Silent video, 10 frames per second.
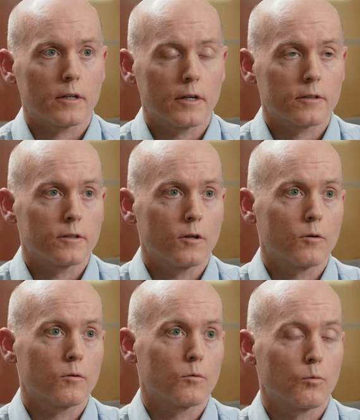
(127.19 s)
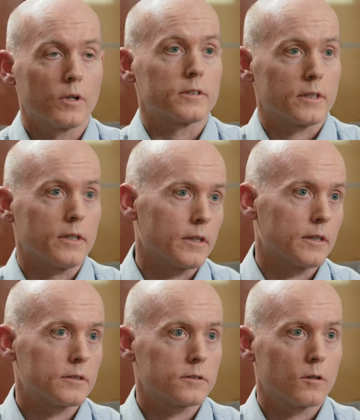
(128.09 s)
You get to know what's in it.
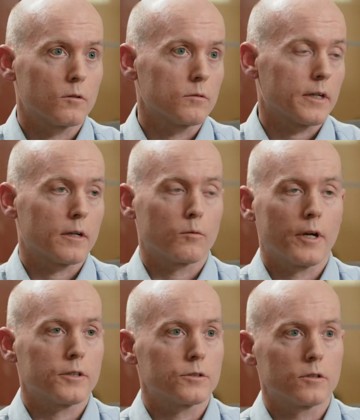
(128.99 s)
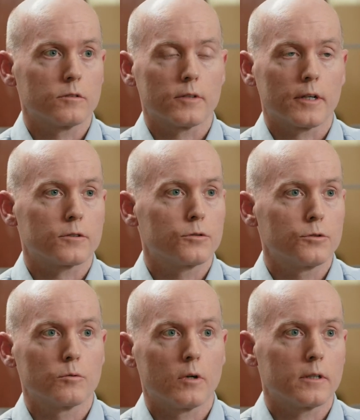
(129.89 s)
So like a ratio of like
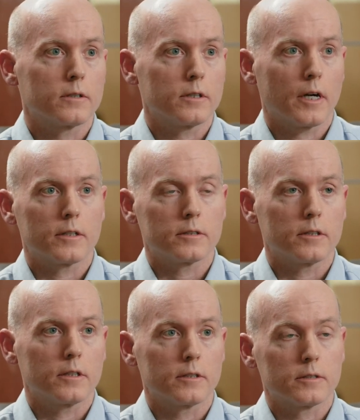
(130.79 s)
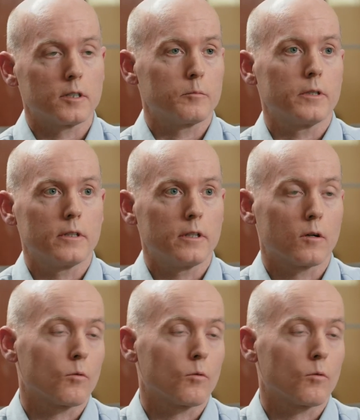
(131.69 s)
2:1 THC to CBD,